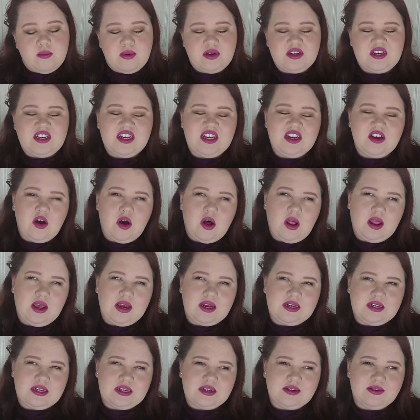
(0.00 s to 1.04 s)
what do you call
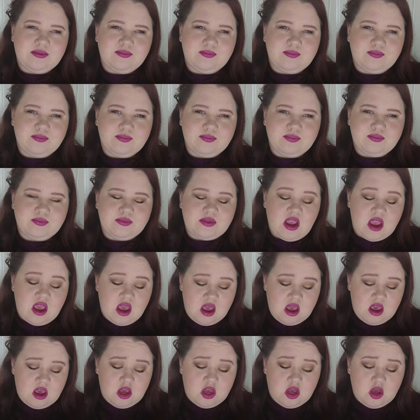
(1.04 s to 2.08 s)
it?
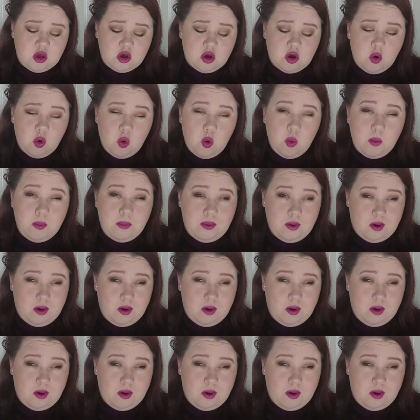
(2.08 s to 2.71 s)
Hugo